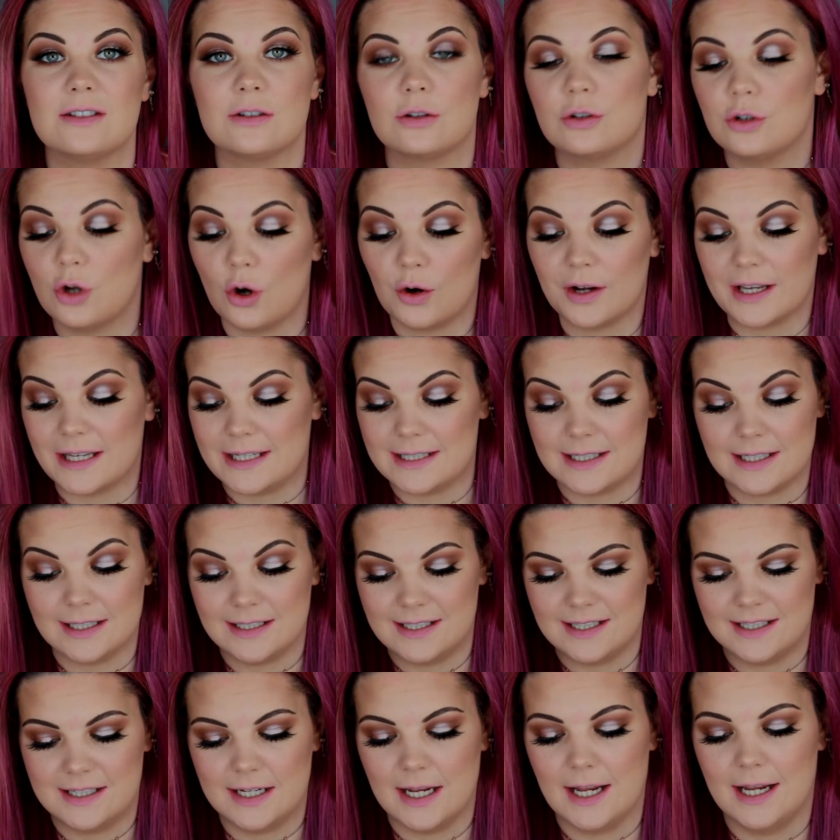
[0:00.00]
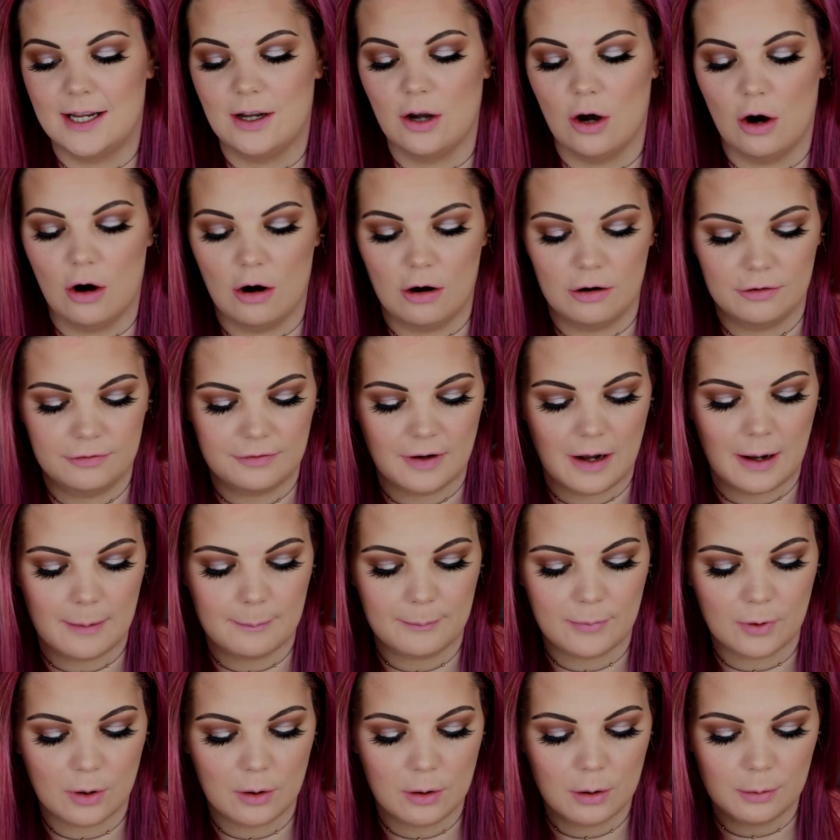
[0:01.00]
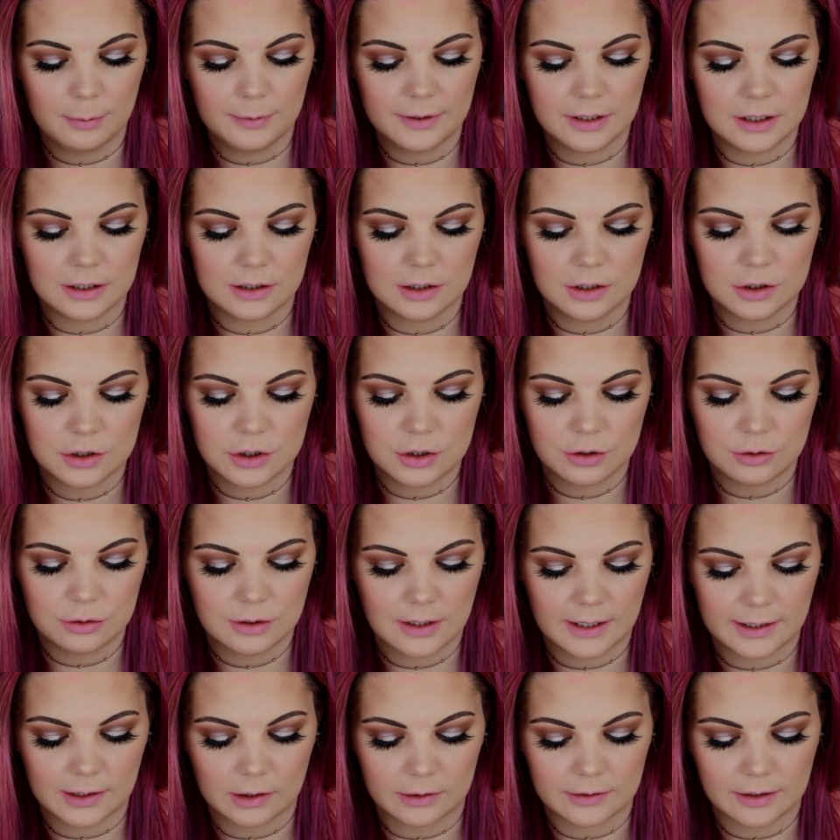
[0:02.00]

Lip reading: are not easy to take off. I'm probably gonna do like